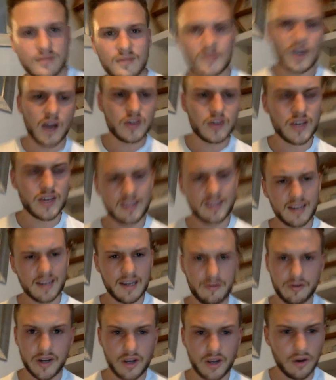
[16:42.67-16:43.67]
I just had a
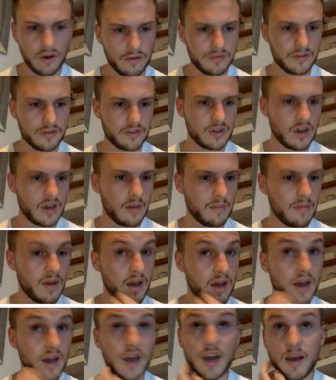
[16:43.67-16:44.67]
delivery of some
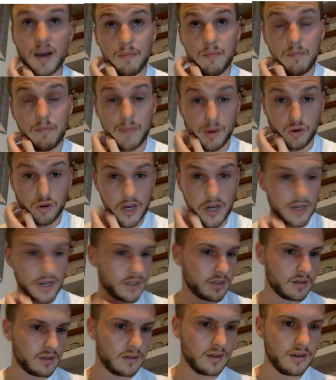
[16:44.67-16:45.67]

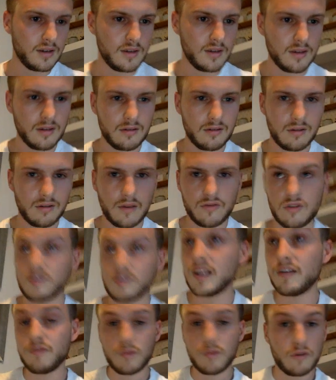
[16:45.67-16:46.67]
milkshakes, so I've just
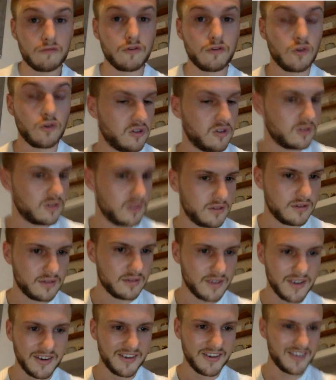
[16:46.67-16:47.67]
left them on the floor.
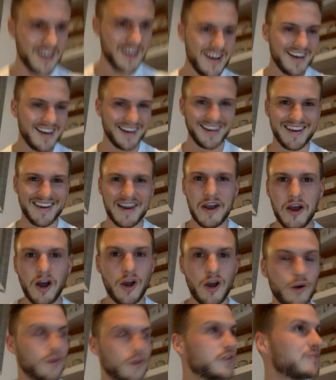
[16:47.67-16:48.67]
I
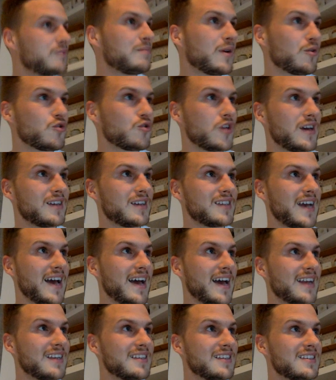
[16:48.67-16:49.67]
ordered some milkshakes
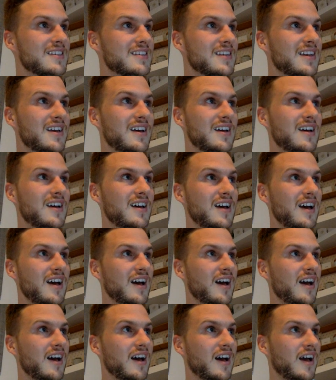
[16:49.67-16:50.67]
and
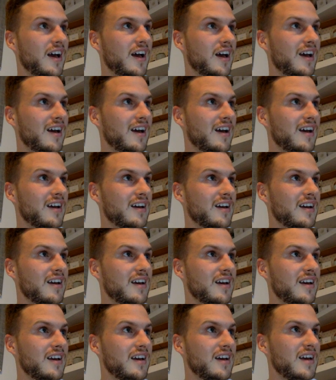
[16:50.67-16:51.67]
an
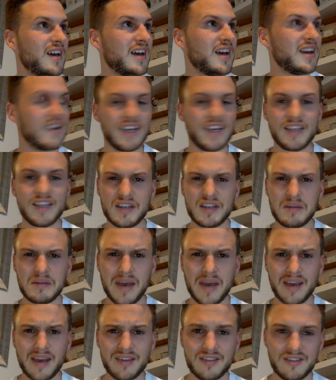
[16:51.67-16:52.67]
Eton
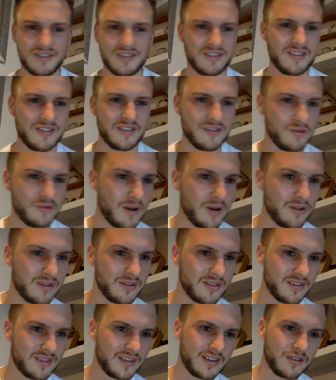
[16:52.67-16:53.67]
mess as well.
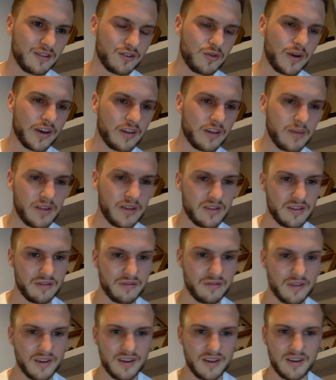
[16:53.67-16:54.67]
It was quite expensive,
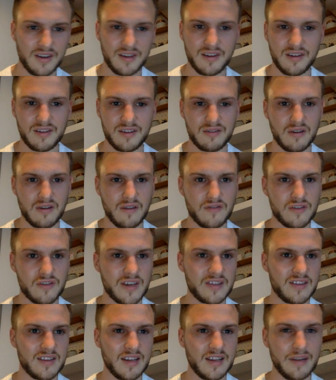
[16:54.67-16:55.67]
so I've just
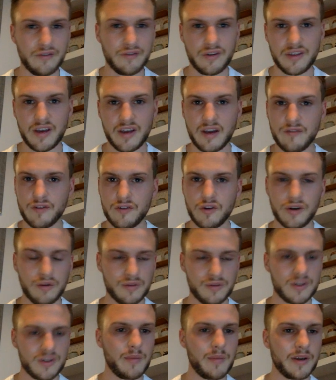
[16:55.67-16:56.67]
had the delivery of that. I forgot it
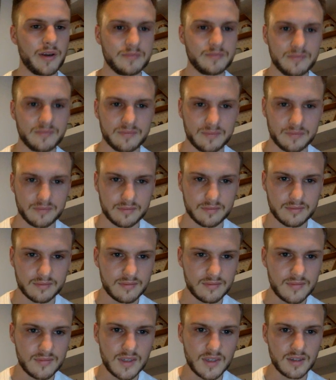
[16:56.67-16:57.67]
was coming.
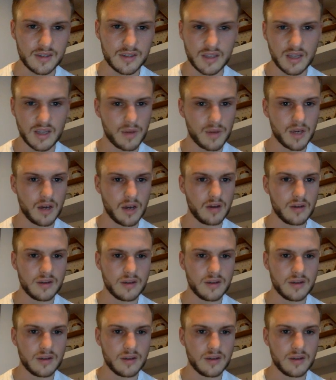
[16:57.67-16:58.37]
So there we go.